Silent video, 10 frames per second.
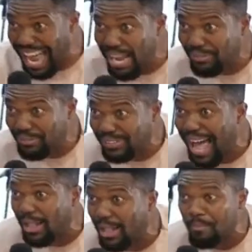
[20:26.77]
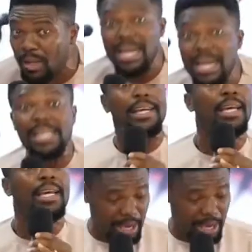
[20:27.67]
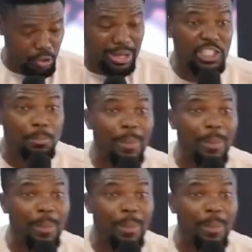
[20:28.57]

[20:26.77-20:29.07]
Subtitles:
not pray as a lifestyle.